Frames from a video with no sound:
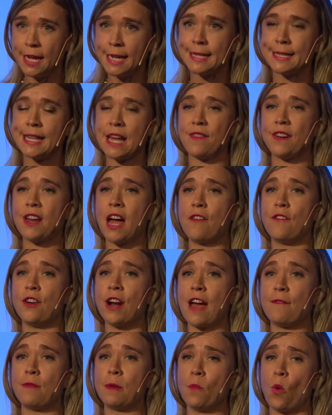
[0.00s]
700
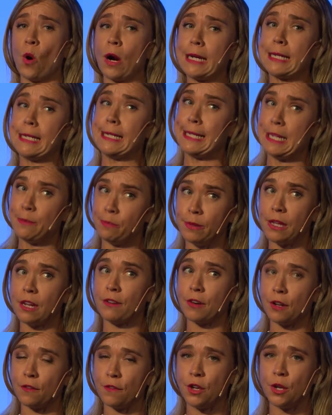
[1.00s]
have been more deeply
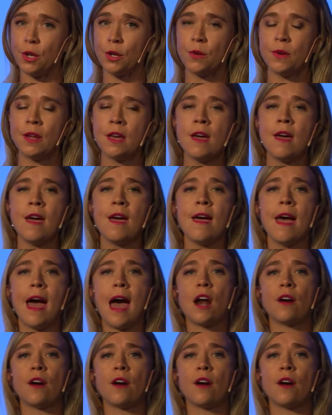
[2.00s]
reviewed, and